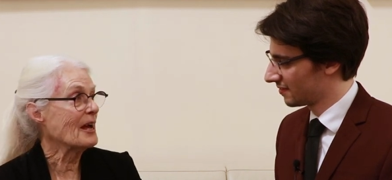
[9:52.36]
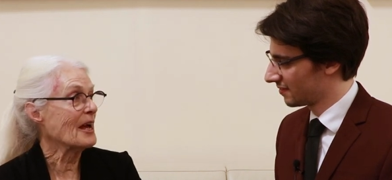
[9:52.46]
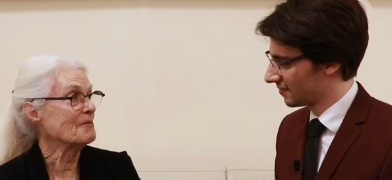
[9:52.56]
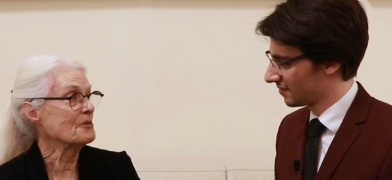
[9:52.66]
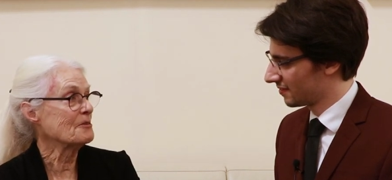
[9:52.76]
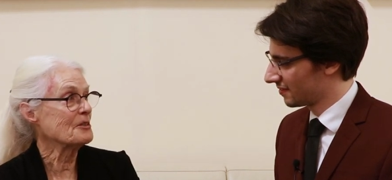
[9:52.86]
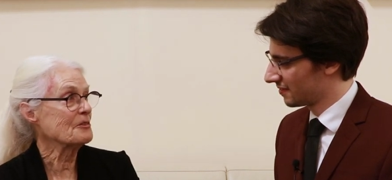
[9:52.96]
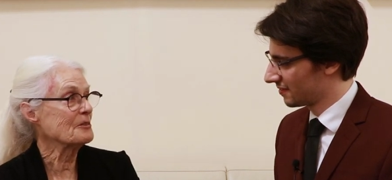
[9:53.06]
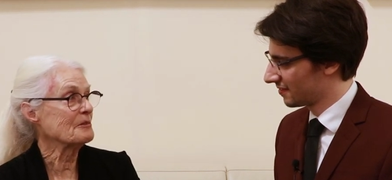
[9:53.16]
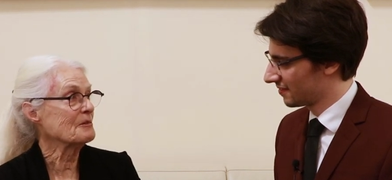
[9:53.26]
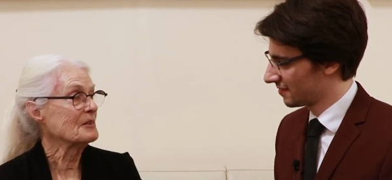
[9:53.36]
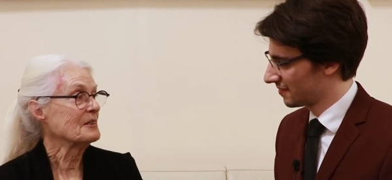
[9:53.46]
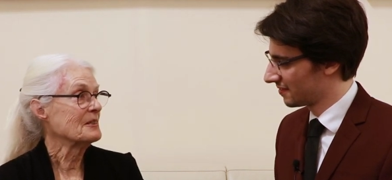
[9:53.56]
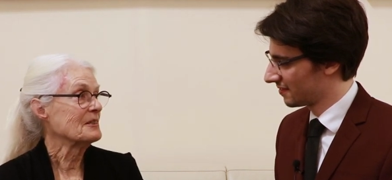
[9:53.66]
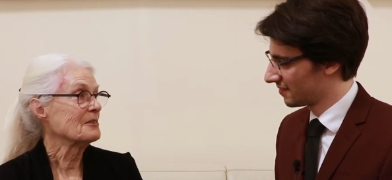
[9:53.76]
Speaker 1: have, traditional
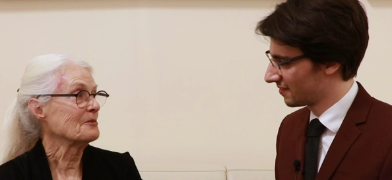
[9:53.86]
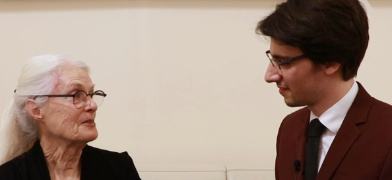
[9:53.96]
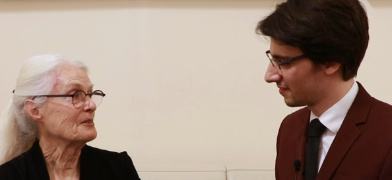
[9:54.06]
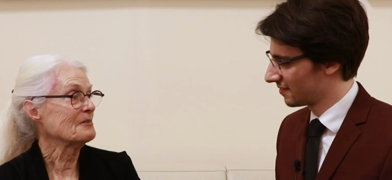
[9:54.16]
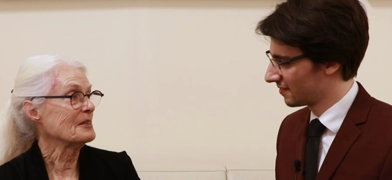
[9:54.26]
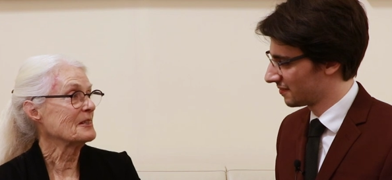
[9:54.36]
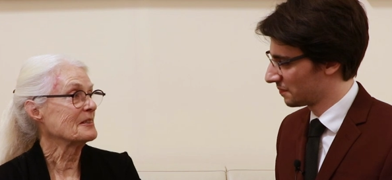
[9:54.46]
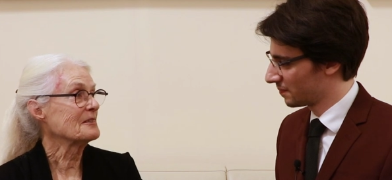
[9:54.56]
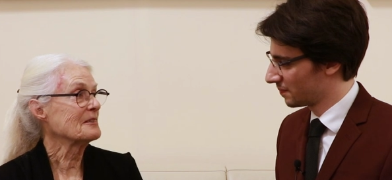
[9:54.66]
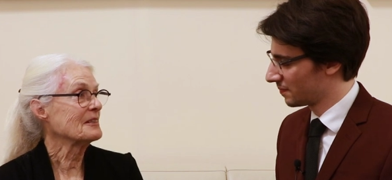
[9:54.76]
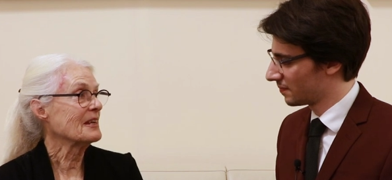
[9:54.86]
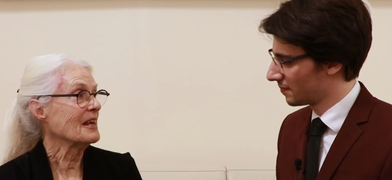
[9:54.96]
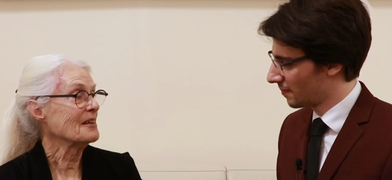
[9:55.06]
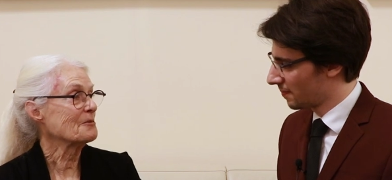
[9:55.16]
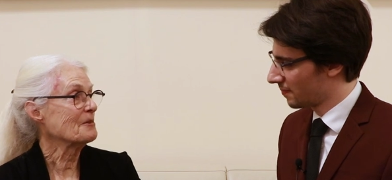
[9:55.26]
sorts of things,
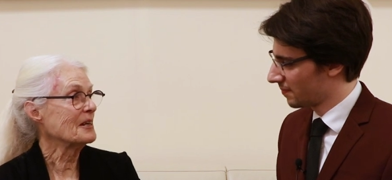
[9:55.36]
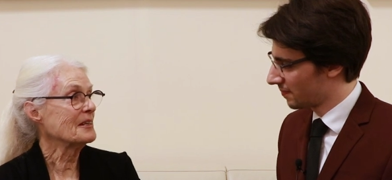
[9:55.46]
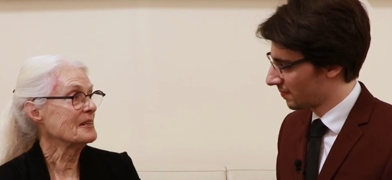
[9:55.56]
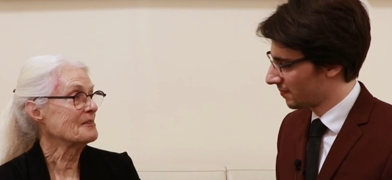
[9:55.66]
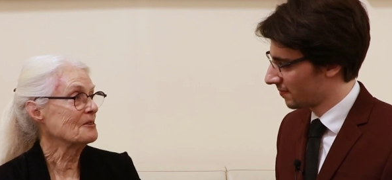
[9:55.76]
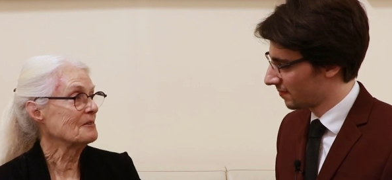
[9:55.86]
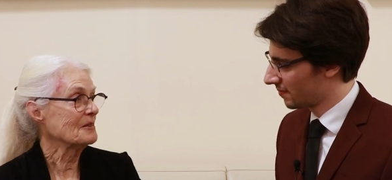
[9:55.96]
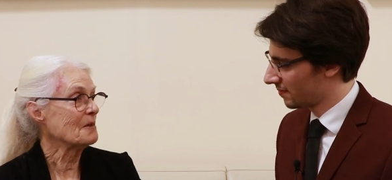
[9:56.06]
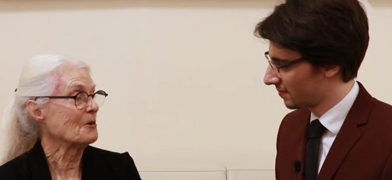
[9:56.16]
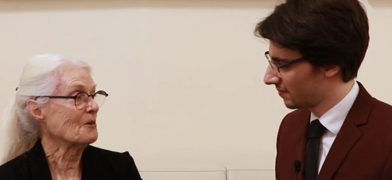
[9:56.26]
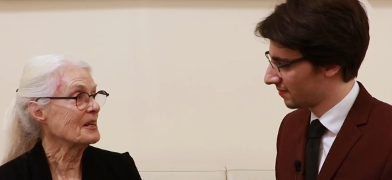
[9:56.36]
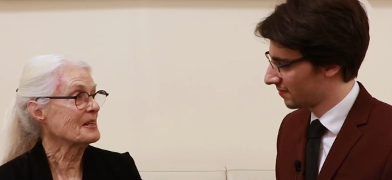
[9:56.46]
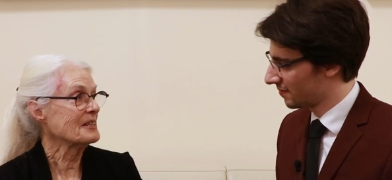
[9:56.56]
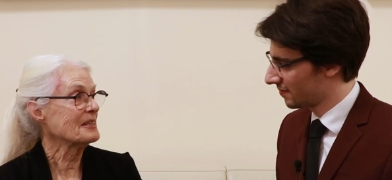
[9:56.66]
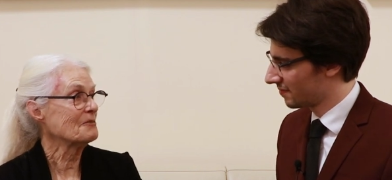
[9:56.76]
as well as some
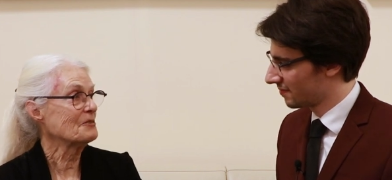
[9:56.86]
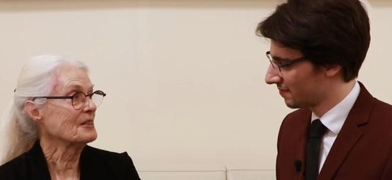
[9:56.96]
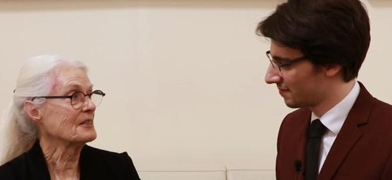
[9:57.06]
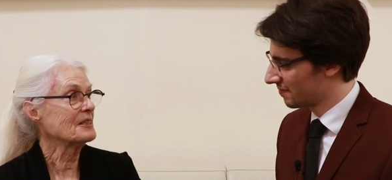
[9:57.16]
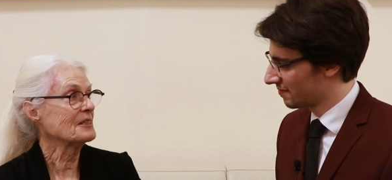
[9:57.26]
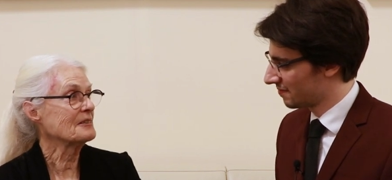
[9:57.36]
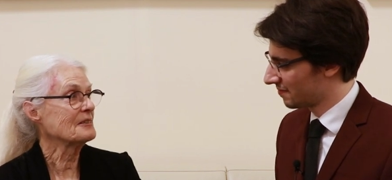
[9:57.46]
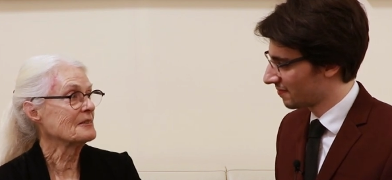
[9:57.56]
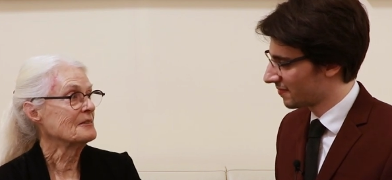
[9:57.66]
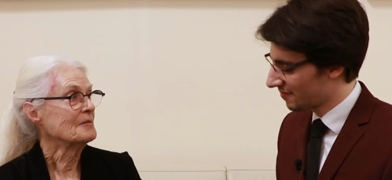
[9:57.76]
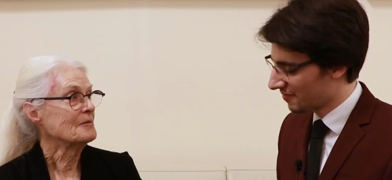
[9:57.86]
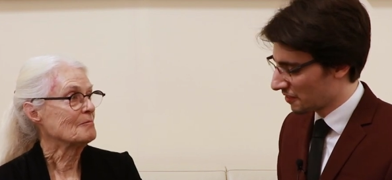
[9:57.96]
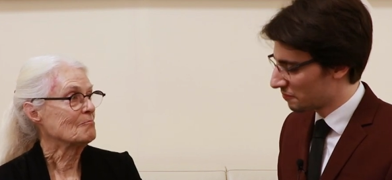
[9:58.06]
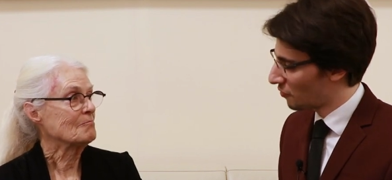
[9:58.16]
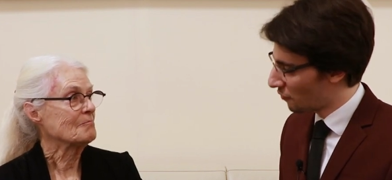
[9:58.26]
quantitative techniques.
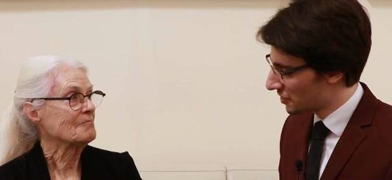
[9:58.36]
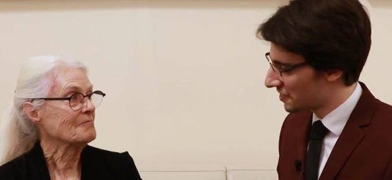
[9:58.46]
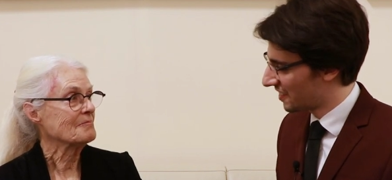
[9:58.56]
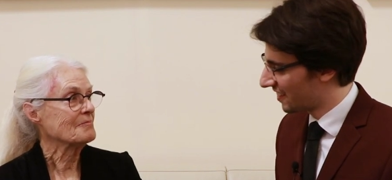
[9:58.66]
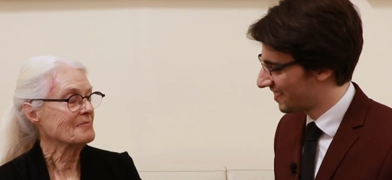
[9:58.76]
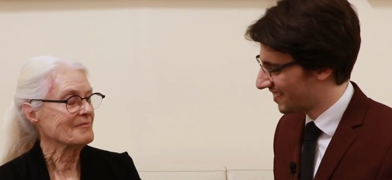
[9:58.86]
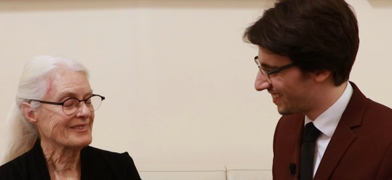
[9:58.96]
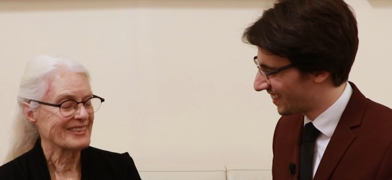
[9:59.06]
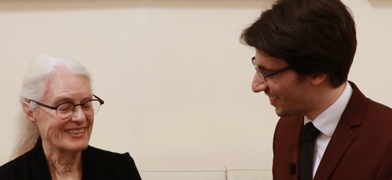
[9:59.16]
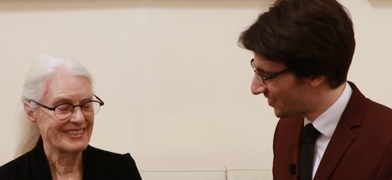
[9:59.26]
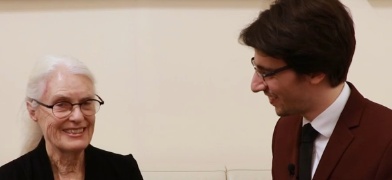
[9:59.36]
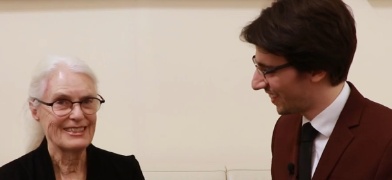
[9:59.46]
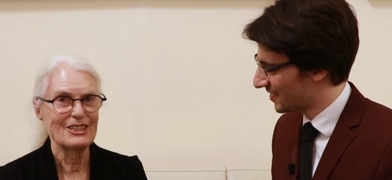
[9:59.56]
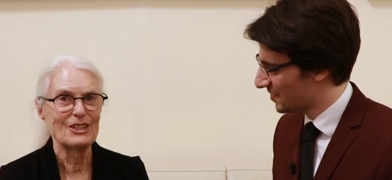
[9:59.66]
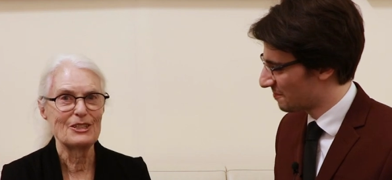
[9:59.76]
Speaker 2: Professor Slade, thank you
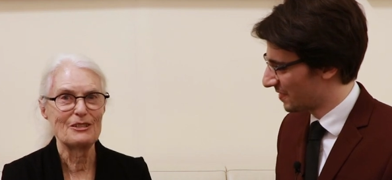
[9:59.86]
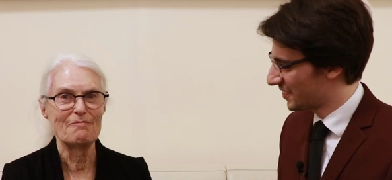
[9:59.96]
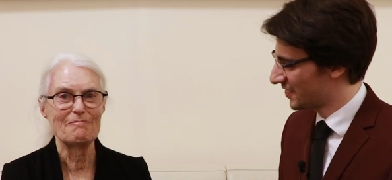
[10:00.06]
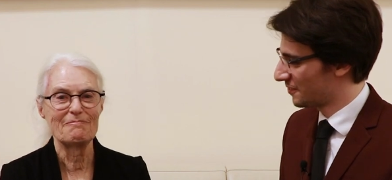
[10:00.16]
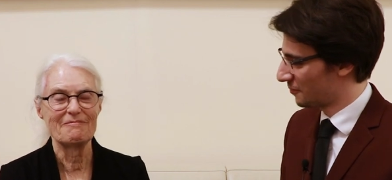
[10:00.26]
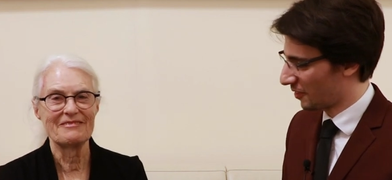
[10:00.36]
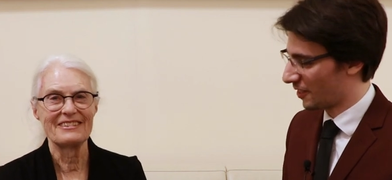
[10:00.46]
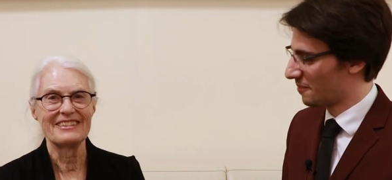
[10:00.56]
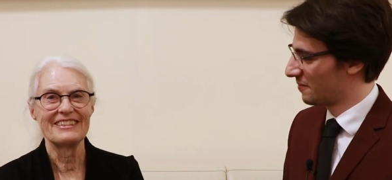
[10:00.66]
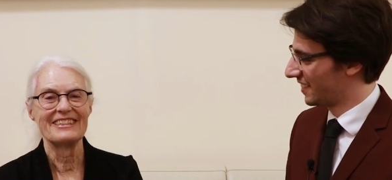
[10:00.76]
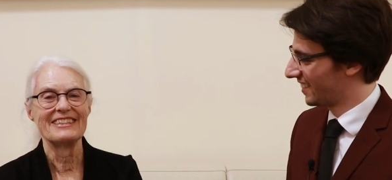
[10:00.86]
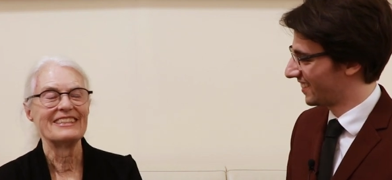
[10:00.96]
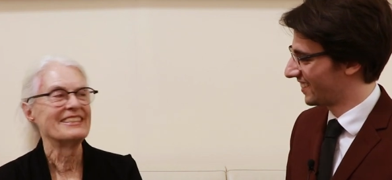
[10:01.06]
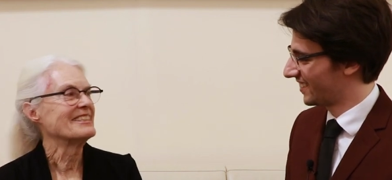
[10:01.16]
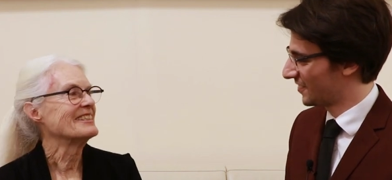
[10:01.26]
again so much for coming
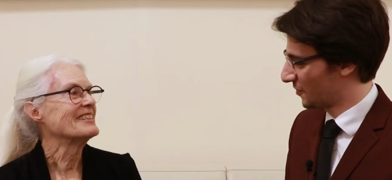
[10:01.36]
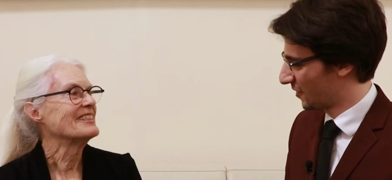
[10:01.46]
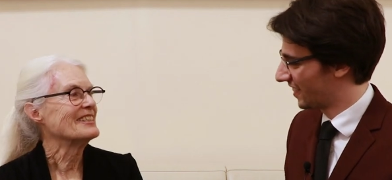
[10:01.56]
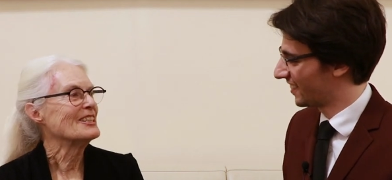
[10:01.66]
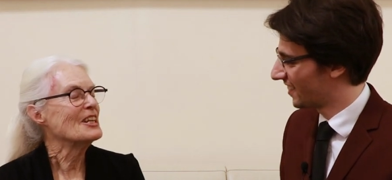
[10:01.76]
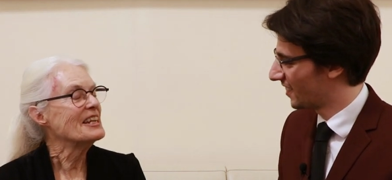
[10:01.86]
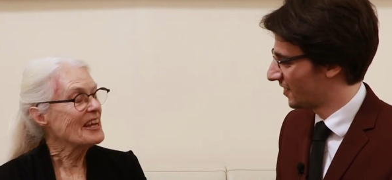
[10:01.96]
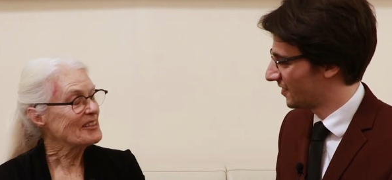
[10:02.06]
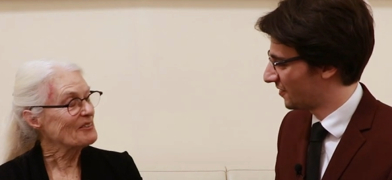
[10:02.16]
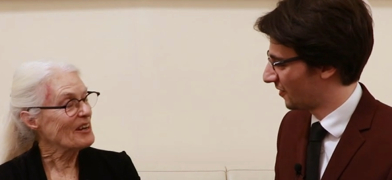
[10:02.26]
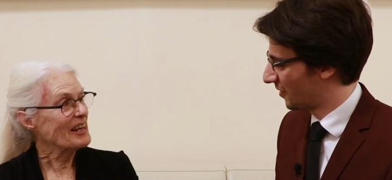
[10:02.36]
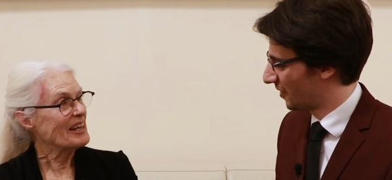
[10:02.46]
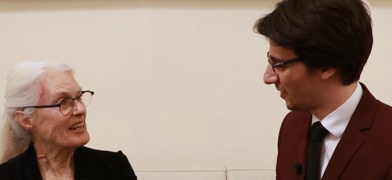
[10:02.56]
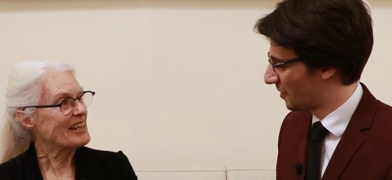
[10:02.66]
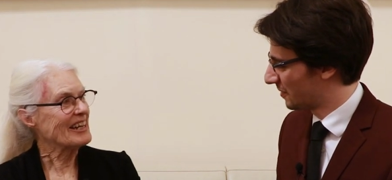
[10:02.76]
today
Speaker 1: to our
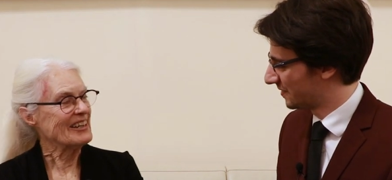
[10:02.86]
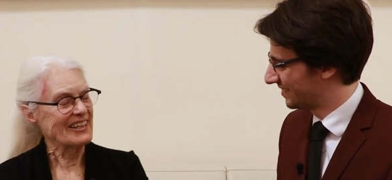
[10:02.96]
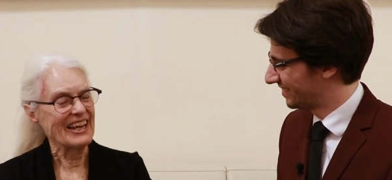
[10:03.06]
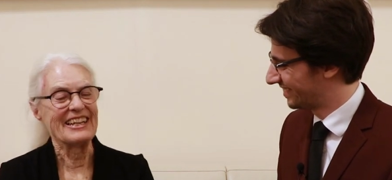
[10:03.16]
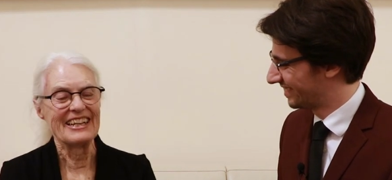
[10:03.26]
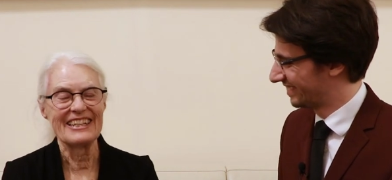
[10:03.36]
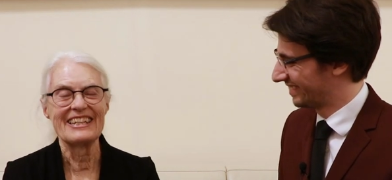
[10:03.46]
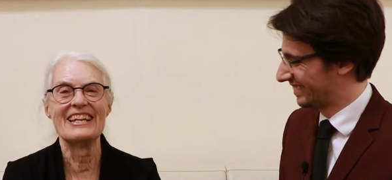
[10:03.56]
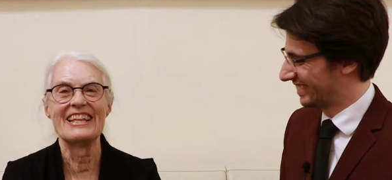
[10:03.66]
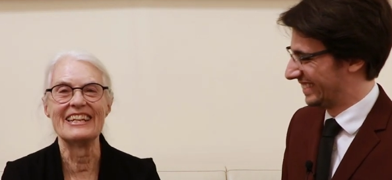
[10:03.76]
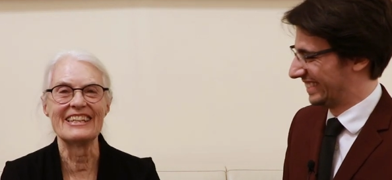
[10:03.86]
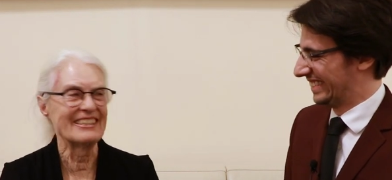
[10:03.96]
roundtable. Okay, thank